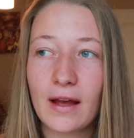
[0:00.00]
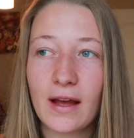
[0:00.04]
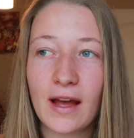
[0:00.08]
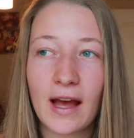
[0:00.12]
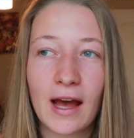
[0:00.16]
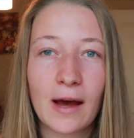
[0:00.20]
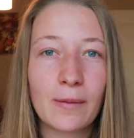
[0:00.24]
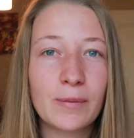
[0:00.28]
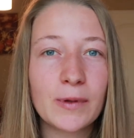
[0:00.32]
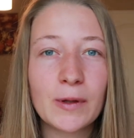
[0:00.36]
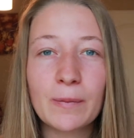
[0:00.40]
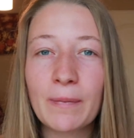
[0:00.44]

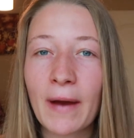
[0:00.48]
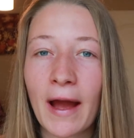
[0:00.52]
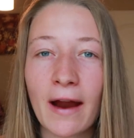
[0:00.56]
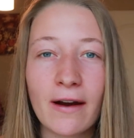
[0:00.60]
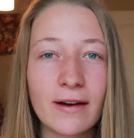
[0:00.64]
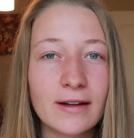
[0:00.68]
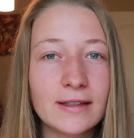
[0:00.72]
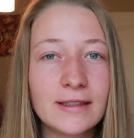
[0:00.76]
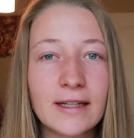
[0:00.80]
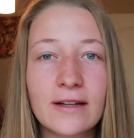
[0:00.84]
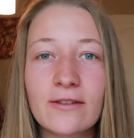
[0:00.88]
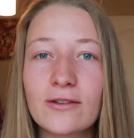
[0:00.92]
happy
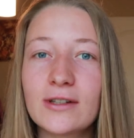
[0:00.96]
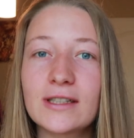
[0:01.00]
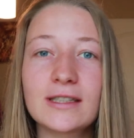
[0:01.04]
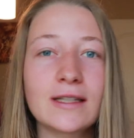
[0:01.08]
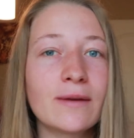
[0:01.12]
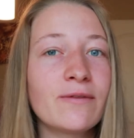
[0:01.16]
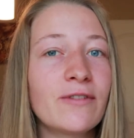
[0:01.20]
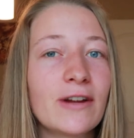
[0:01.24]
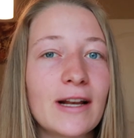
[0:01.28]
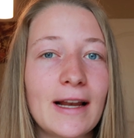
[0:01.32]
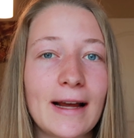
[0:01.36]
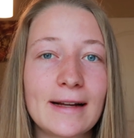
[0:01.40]
parenting or
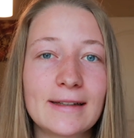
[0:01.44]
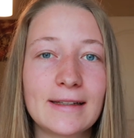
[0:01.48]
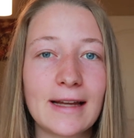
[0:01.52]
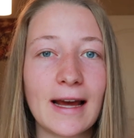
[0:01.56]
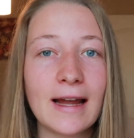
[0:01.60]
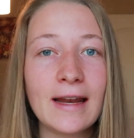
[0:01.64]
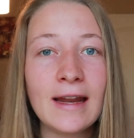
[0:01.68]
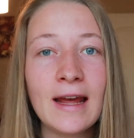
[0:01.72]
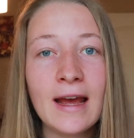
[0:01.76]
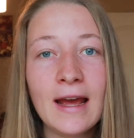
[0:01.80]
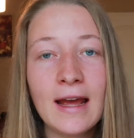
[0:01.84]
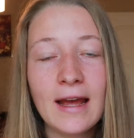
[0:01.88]
something like
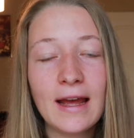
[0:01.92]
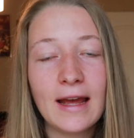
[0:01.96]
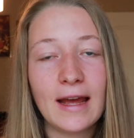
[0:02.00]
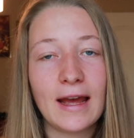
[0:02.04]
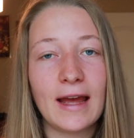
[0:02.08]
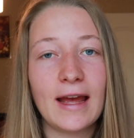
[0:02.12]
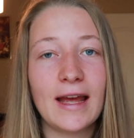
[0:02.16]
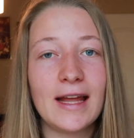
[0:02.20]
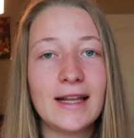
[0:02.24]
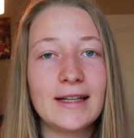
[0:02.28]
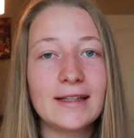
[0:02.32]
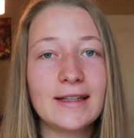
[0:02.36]
that
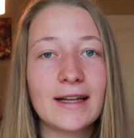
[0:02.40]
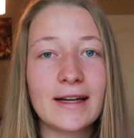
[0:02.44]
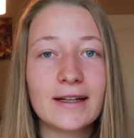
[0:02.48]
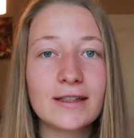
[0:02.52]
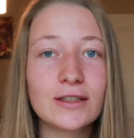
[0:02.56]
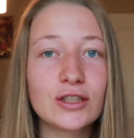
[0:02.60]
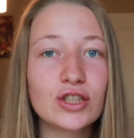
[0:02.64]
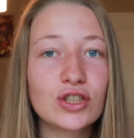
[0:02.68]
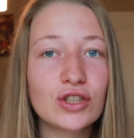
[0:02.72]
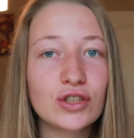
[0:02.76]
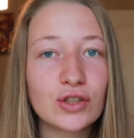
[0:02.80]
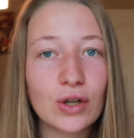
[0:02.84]
and
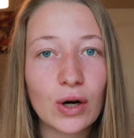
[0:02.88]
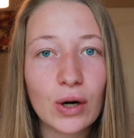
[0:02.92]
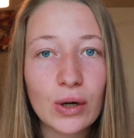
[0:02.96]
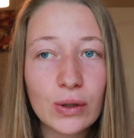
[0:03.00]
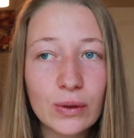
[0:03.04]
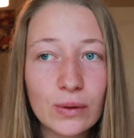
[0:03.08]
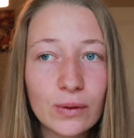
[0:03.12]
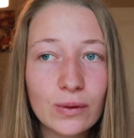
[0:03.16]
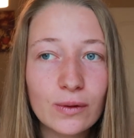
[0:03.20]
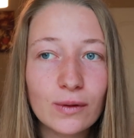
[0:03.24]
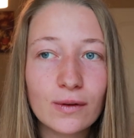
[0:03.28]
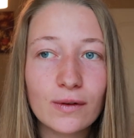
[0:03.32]
they're
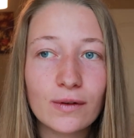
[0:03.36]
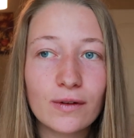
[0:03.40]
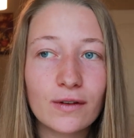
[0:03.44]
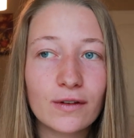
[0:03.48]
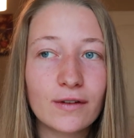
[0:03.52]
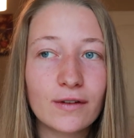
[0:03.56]
so